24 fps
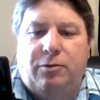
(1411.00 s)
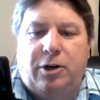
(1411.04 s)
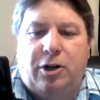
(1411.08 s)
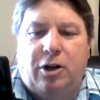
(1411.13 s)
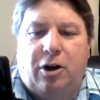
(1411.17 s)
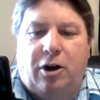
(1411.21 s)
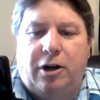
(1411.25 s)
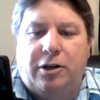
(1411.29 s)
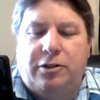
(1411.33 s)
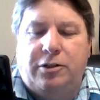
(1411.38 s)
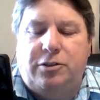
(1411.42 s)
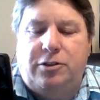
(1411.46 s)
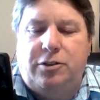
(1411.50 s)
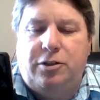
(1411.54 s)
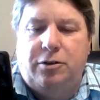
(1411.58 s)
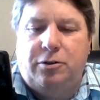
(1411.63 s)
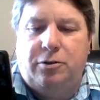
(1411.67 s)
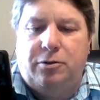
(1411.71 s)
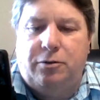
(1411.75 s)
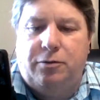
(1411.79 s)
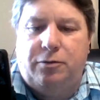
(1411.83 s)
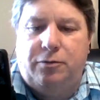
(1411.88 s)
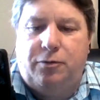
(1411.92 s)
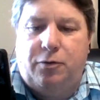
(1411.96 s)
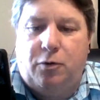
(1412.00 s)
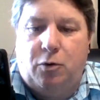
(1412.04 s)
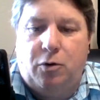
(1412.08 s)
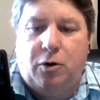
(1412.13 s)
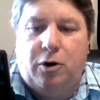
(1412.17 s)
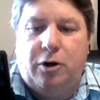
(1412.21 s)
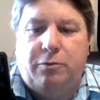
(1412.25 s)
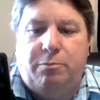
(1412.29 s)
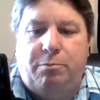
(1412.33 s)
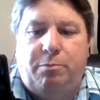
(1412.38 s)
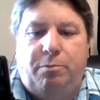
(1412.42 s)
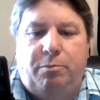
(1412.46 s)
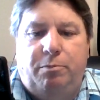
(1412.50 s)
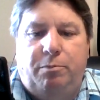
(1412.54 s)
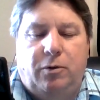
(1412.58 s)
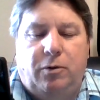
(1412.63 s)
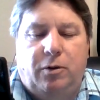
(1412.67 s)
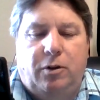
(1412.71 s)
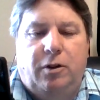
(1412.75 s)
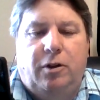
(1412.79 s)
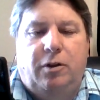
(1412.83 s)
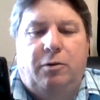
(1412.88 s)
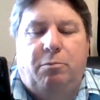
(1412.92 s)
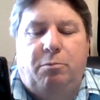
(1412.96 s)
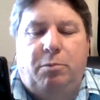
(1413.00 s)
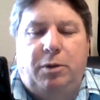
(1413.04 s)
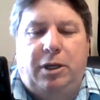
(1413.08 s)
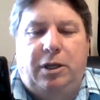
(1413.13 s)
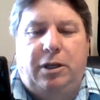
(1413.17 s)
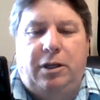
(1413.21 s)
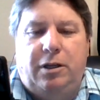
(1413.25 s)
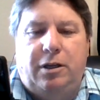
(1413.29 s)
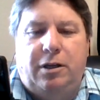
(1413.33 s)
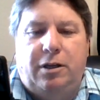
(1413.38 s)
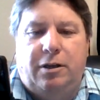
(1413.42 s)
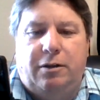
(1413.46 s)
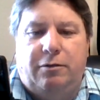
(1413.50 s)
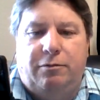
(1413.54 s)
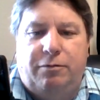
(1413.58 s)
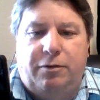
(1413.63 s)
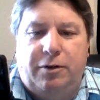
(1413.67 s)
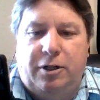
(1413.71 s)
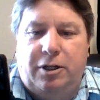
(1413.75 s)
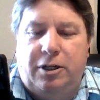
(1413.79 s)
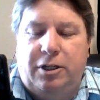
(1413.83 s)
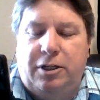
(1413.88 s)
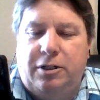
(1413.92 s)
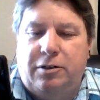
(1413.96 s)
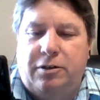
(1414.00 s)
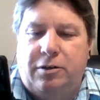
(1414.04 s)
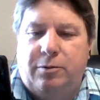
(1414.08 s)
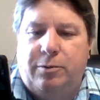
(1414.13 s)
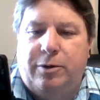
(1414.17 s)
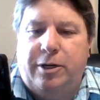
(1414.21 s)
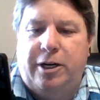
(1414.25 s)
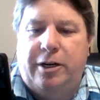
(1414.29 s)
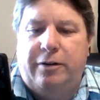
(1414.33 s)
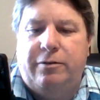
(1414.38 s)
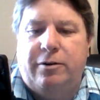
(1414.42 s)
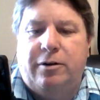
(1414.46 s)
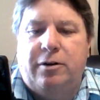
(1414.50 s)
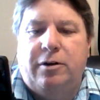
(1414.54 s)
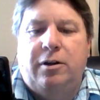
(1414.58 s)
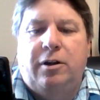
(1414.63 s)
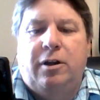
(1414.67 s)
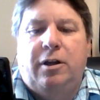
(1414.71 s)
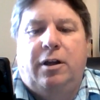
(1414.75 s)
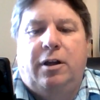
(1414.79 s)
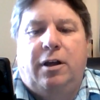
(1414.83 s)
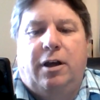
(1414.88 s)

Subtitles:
regards to Ford being a villain or whatever,